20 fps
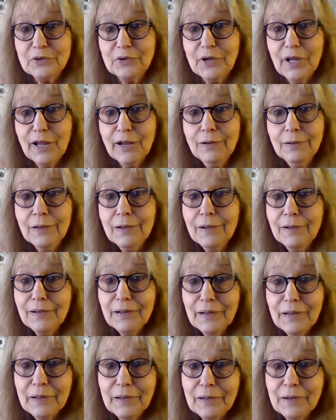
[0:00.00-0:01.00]
Okay,
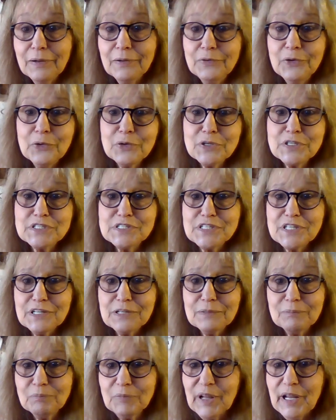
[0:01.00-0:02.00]
uh, notice
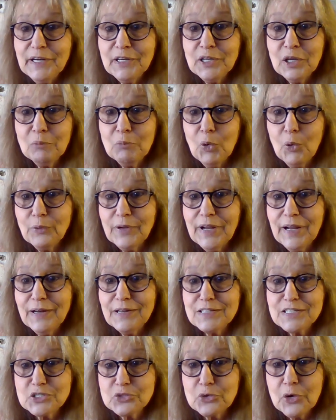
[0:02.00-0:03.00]
the lightning bolt
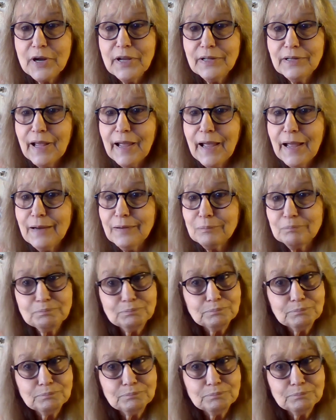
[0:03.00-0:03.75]
hit striking that,